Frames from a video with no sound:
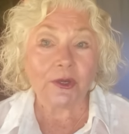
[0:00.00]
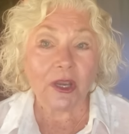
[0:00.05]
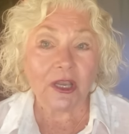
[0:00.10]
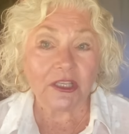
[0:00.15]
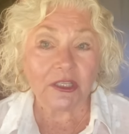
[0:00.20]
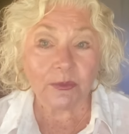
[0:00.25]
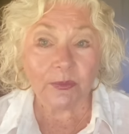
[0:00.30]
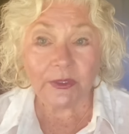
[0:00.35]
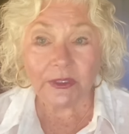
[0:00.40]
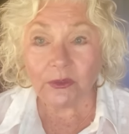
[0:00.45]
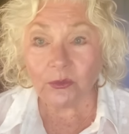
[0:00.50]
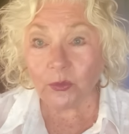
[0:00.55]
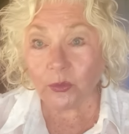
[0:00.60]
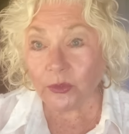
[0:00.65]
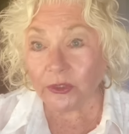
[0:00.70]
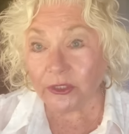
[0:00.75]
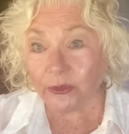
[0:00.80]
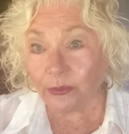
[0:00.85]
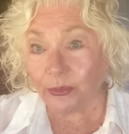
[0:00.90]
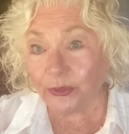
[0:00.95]
husband
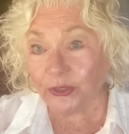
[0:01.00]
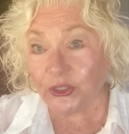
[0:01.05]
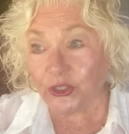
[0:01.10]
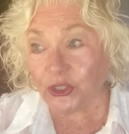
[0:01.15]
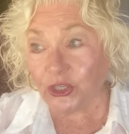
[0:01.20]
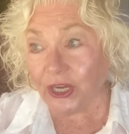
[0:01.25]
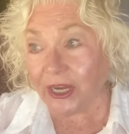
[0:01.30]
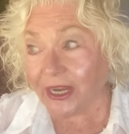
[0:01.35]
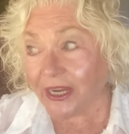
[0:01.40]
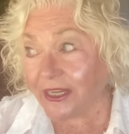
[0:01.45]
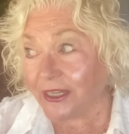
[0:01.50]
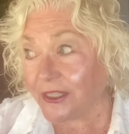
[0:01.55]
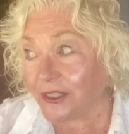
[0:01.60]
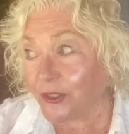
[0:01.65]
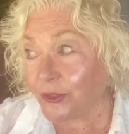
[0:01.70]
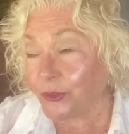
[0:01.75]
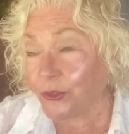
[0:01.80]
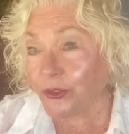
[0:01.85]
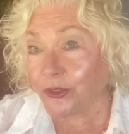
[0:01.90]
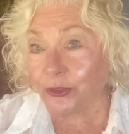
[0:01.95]
would appreciate
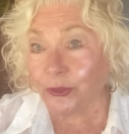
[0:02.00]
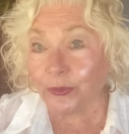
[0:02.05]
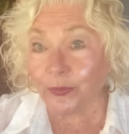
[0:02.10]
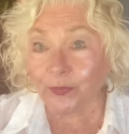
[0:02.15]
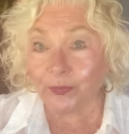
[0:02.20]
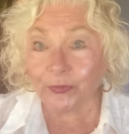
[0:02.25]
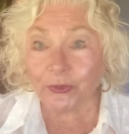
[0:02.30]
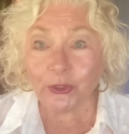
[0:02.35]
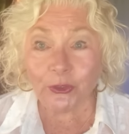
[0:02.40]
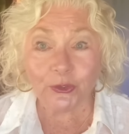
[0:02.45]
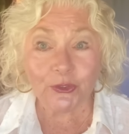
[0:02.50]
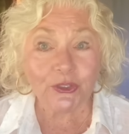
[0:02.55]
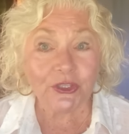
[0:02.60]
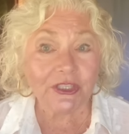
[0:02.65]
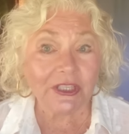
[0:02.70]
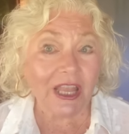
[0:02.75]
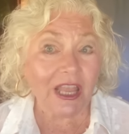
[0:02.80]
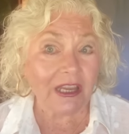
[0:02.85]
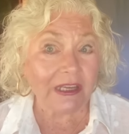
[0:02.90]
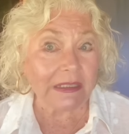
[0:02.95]
your, your
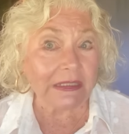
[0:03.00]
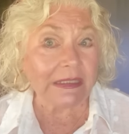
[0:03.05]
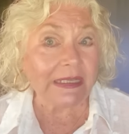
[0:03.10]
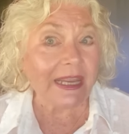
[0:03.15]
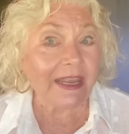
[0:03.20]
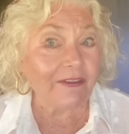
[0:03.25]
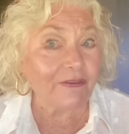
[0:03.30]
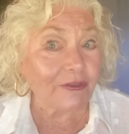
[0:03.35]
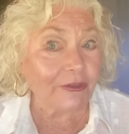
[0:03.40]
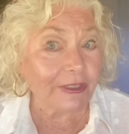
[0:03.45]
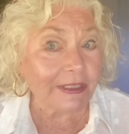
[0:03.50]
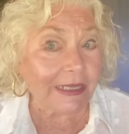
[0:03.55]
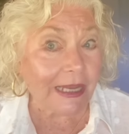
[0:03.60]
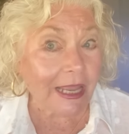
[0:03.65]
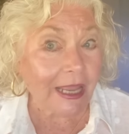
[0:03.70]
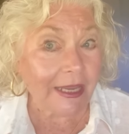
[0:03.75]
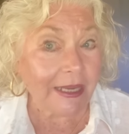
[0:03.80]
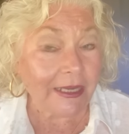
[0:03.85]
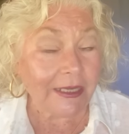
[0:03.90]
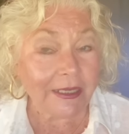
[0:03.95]
slugging every
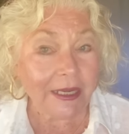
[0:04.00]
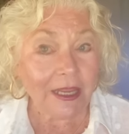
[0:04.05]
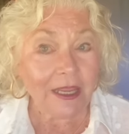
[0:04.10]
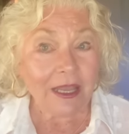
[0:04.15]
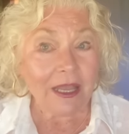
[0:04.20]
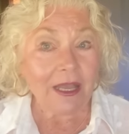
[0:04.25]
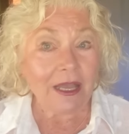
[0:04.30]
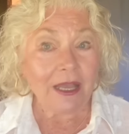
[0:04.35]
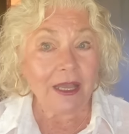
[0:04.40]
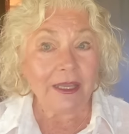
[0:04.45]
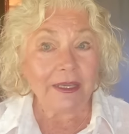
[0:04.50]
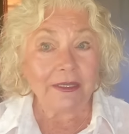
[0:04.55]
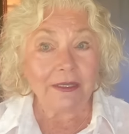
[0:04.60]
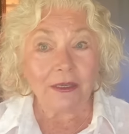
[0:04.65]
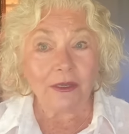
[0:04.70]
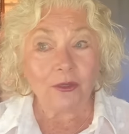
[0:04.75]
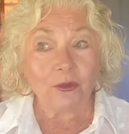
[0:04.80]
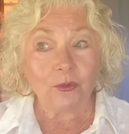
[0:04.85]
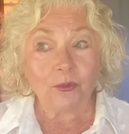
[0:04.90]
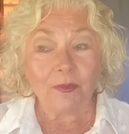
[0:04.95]
night. I
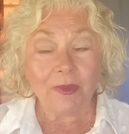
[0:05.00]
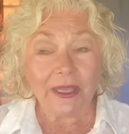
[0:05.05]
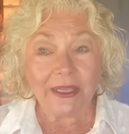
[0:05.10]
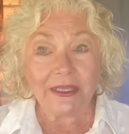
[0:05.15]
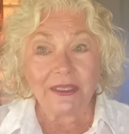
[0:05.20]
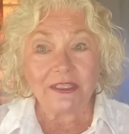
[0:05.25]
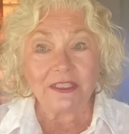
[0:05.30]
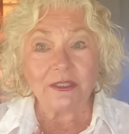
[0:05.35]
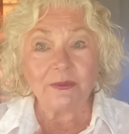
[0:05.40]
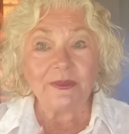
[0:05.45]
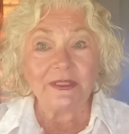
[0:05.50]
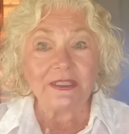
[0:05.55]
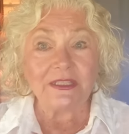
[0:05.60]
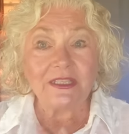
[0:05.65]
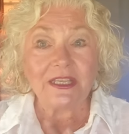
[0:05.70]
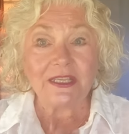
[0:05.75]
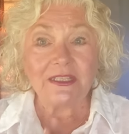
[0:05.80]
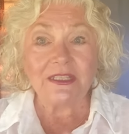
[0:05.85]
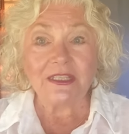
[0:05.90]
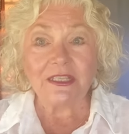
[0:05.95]
know my husband
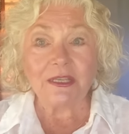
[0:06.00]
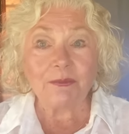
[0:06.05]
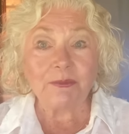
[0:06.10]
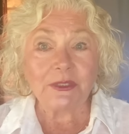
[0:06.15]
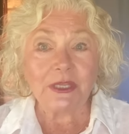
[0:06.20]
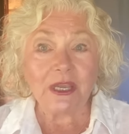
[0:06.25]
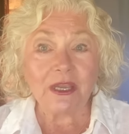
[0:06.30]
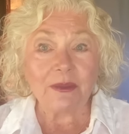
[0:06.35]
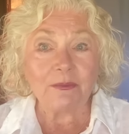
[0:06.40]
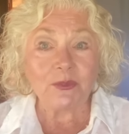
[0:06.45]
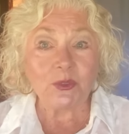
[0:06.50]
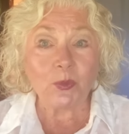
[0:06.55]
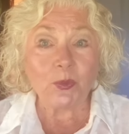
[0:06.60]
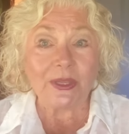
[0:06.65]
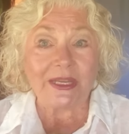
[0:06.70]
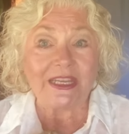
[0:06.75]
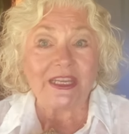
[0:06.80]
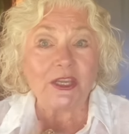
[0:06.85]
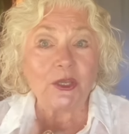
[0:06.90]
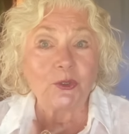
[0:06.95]
says sometimes
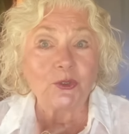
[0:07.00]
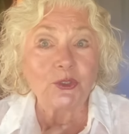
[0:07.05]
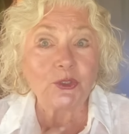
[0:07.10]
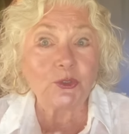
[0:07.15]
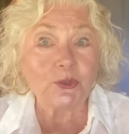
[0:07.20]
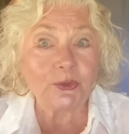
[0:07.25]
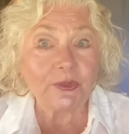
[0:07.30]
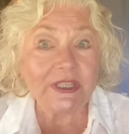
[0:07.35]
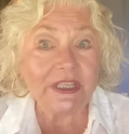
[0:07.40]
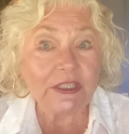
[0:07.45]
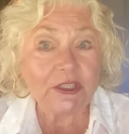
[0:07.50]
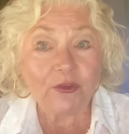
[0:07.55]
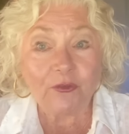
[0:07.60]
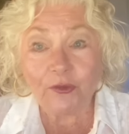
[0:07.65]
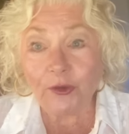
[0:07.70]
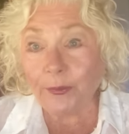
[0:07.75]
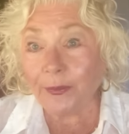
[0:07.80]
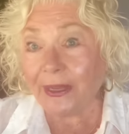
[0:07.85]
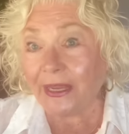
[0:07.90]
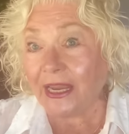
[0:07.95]
when he goes to reach
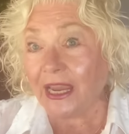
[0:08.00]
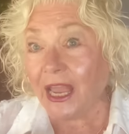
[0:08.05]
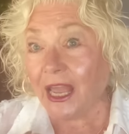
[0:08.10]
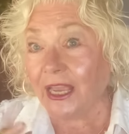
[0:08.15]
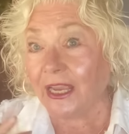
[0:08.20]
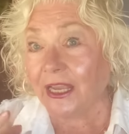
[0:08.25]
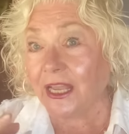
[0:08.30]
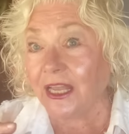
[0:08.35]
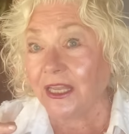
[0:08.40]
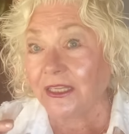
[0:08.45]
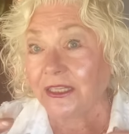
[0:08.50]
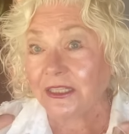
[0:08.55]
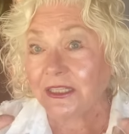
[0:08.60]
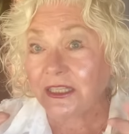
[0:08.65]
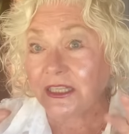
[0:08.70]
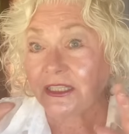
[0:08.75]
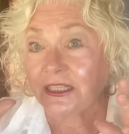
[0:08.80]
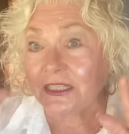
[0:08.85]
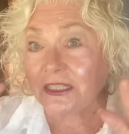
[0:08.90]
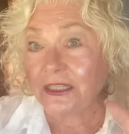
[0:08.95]
for me, I kind of
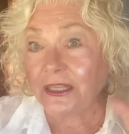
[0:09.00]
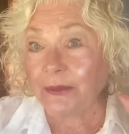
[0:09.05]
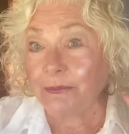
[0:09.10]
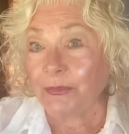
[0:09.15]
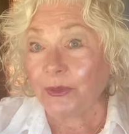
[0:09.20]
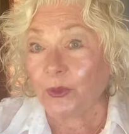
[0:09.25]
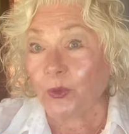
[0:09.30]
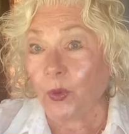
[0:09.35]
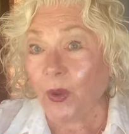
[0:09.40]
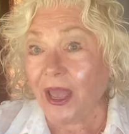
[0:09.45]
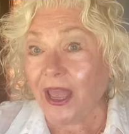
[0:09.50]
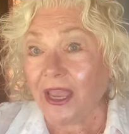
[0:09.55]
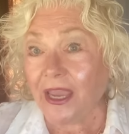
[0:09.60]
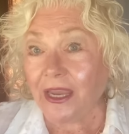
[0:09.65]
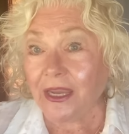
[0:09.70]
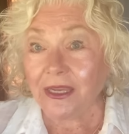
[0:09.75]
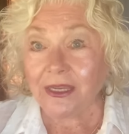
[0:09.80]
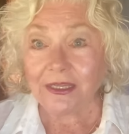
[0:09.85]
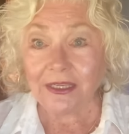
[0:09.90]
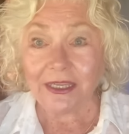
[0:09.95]
slip
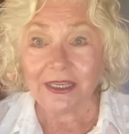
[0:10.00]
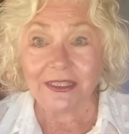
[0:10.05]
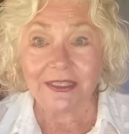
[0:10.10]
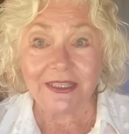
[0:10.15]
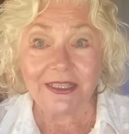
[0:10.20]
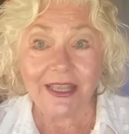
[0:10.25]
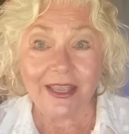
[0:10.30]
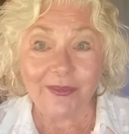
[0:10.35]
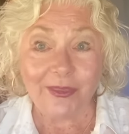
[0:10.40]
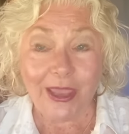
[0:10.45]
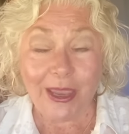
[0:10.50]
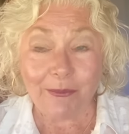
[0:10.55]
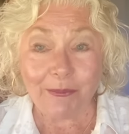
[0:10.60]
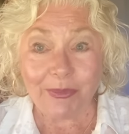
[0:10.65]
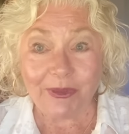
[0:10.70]
away. He said that